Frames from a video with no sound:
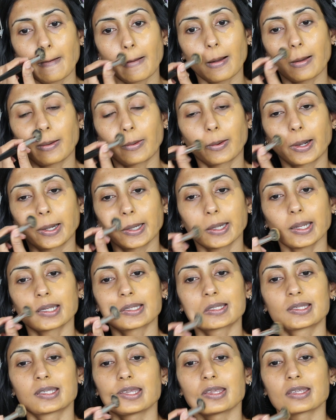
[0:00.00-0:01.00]
Already I
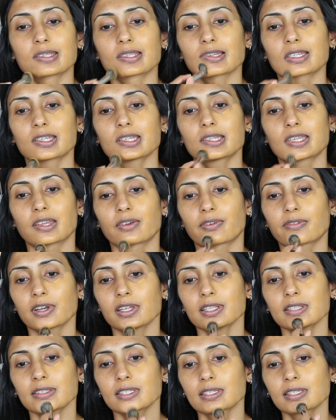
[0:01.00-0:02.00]
see such a
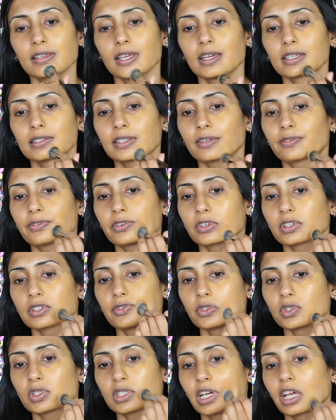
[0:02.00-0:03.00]
difference. The first
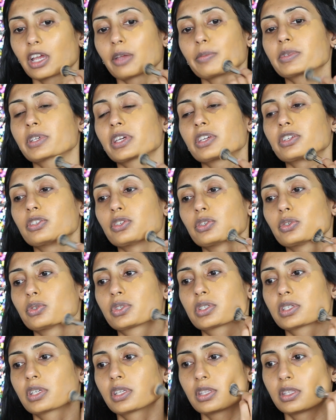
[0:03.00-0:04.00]
few times I
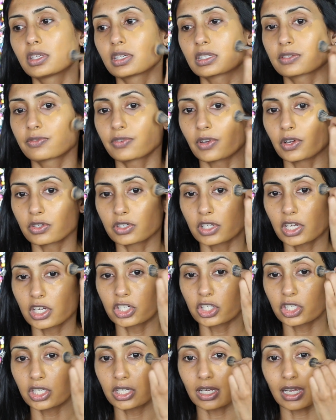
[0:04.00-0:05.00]
used this
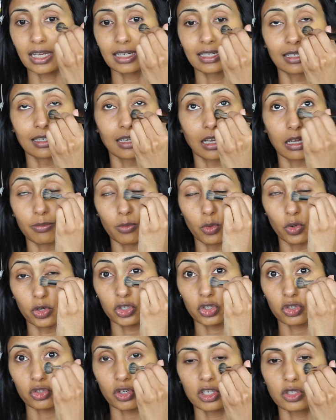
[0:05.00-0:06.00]
foundation, I did not
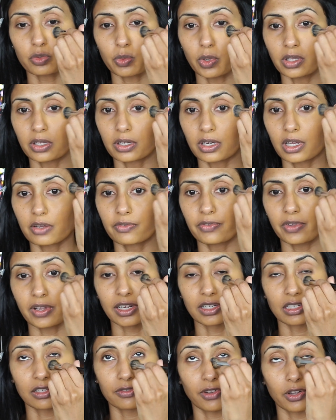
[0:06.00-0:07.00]
moisturize well enough, and
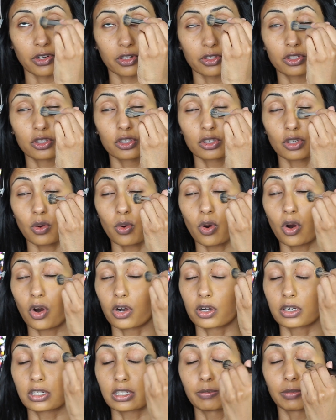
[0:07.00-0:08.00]
I just found it so
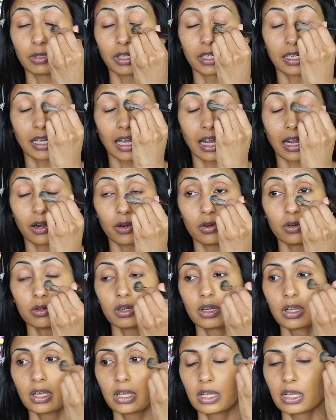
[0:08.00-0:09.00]
hard to blend
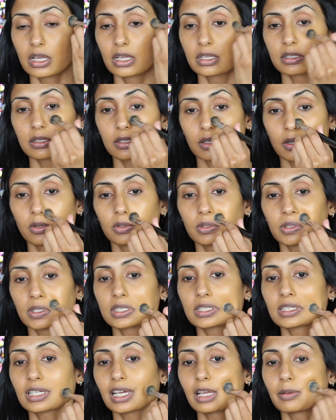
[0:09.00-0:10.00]
out. So
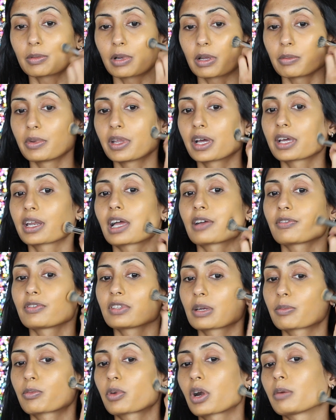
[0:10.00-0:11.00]
this time I'm not having
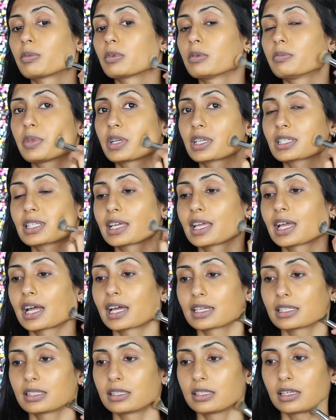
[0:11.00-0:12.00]
that problem because I
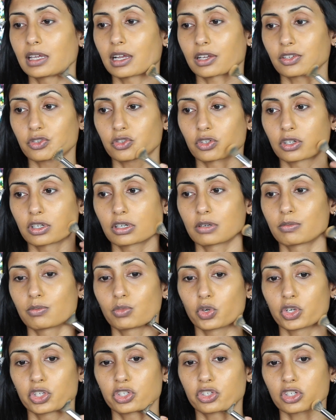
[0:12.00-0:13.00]
added the extra
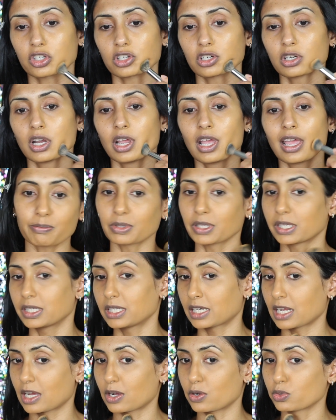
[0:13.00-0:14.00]
moisture. It
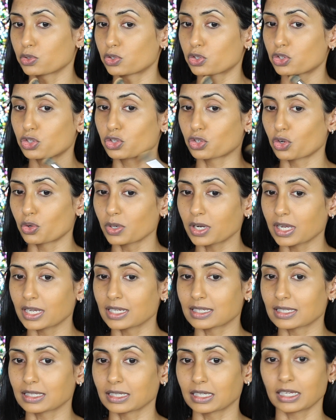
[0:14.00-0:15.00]
blended out so
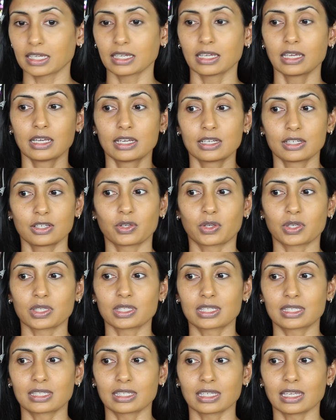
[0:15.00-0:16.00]
nicely. You can
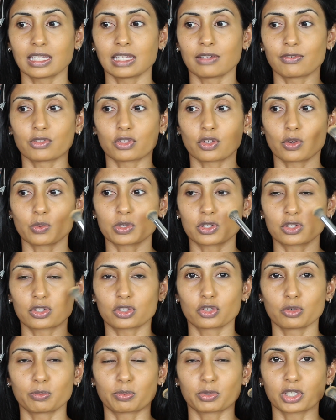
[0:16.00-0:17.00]
see, even though it was
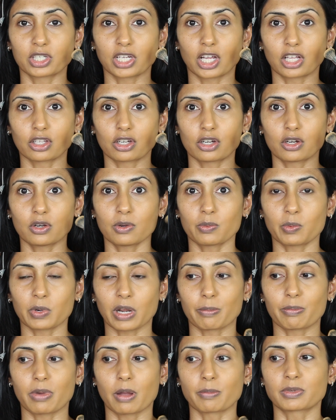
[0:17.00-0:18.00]
super yellow, when
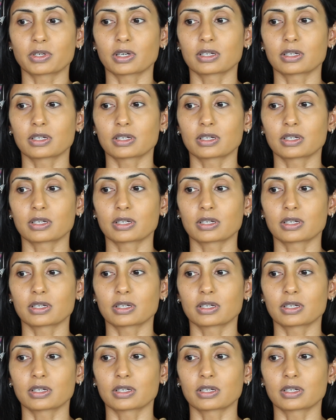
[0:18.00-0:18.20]
I pumped it